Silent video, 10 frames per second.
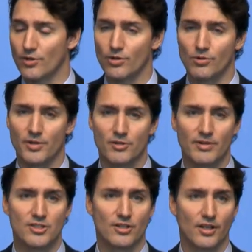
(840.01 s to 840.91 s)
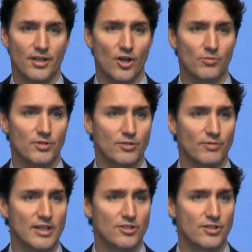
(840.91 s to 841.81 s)
goal we originally hoped to
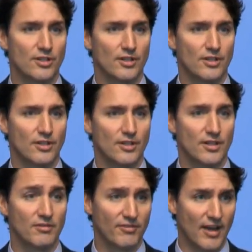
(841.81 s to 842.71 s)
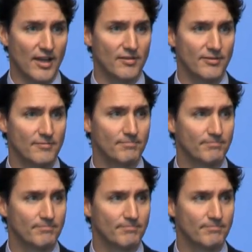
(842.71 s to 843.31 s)
reach in 5.